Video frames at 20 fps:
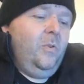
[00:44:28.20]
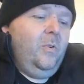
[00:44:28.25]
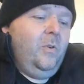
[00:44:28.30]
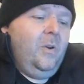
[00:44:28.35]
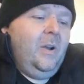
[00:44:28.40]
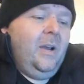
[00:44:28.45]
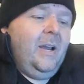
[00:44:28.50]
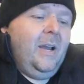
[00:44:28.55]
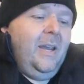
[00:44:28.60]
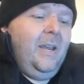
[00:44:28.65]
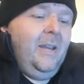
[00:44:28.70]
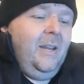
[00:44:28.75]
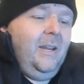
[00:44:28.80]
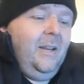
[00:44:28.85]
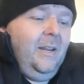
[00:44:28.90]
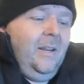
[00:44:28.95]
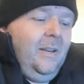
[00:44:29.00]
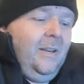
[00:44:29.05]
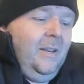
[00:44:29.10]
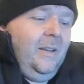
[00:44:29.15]
I
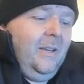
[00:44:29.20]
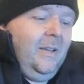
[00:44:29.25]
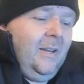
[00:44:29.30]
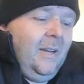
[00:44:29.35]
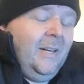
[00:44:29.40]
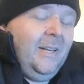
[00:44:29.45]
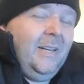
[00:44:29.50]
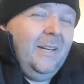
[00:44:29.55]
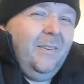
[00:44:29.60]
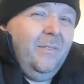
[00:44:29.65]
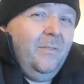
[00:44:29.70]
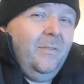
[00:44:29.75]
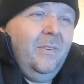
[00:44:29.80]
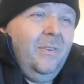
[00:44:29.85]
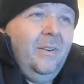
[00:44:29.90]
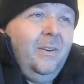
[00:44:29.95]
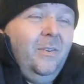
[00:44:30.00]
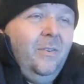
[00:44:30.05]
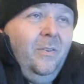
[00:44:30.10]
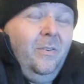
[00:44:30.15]
I didn't,
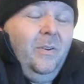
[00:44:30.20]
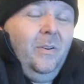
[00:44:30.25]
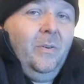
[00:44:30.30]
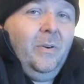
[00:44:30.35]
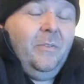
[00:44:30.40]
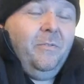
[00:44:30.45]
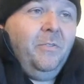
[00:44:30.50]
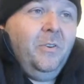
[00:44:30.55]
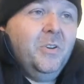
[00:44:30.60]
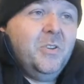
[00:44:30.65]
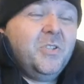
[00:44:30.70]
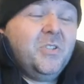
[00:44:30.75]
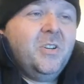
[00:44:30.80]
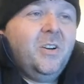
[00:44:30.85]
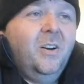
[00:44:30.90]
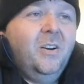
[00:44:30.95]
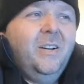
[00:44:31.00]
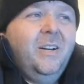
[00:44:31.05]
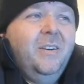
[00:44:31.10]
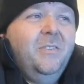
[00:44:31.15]
you know, when it first
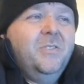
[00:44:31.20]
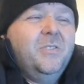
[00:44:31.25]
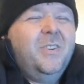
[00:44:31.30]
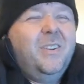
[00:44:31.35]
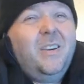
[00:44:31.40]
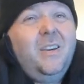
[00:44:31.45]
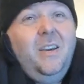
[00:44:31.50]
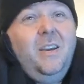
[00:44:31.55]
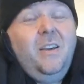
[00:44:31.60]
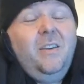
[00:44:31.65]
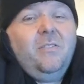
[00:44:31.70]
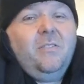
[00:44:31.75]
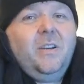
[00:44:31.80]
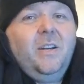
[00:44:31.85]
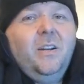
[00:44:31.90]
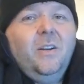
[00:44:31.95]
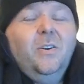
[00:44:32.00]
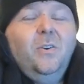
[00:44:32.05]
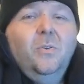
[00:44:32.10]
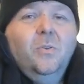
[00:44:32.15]
started, I was like, eh, it's
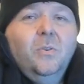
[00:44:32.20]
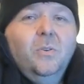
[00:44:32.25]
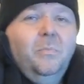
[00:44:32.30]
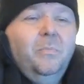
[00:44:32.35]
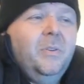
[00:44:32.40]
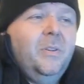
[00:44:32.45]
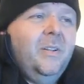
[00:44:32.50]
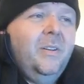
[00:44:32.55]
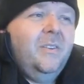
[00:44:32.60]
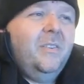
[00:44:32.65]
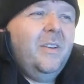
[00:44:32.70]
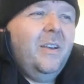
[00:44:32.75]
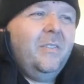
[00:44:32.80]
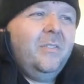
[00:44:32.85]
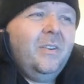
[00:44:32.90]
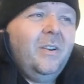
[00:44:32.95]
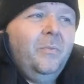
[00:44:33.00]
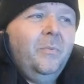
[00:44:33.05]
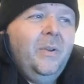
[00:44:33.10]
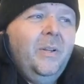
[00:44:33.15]
kind of cool. But then as
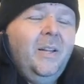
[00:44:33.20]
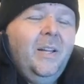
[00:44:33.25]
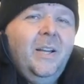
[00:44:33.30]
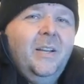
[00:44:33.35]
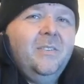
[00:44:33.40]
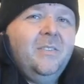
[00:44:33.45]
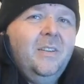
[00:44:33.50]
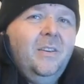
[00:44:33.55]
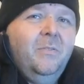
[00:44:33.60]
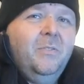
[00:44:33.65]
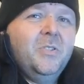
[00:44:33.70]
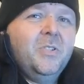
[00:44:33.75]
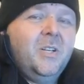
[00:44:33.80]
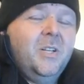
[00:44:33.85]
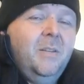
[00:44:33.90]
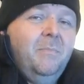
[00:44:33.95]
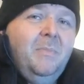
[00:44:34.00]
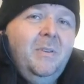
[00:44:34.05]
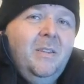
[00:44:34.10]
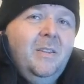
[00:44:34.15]
I realized it was
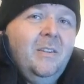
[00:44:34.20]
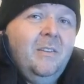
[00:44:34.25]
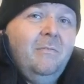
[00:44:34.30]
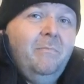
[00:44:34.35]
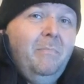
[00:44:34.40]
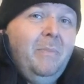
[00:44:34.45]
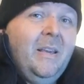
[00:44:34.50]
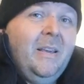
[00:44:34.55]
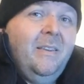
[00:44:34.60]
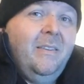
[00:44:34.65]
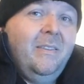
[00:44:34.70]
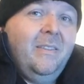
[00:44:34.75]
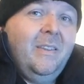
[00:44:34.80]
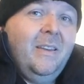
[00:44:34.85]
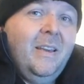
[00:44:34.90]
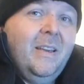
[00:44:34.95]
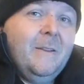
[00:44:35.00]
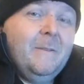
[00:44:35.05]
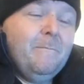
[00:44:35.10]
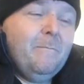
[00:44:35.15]
going to be this big
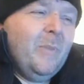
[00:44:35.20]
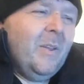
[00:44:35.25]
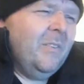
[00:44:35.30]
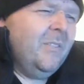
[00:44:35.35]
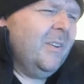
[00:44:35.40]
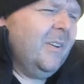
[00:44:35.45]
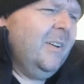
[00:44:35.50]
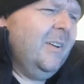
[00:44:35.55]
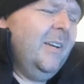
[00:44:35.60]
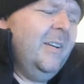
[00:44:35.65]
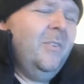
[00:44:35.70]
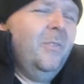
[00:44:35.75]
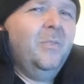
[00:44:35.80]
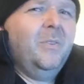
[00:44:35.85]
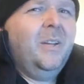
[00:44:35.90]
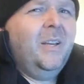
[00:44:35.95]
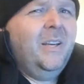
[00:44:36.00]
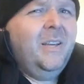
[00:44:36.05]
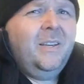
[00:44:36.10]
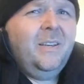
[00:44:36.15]
thing, I was like, I don't
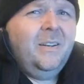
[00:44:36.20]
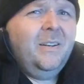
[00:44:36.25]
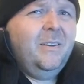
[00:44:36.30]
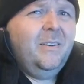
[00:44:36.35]
like it.